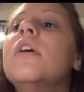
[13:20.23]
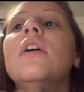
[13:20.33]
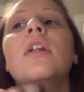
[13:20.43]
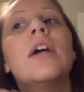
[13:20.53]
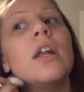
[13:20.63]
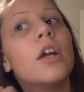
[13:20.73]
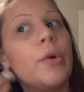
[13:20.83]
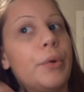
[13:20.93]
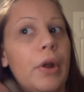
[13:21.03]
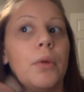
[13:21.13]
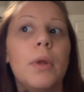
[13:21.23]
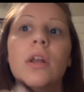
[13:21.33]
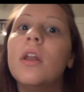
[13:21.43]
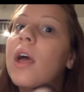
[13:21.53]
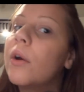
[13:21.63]
I kind of go down to my
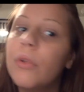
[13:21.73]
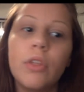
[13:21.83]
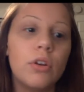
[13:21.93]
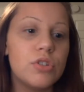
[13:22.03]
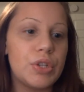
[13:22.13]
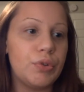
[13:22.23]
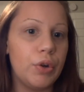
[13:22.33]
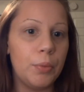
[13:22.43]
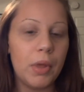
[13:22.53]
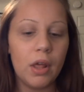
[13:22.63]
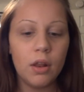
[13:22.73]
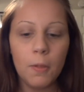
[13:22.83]
neck with it just a little bit.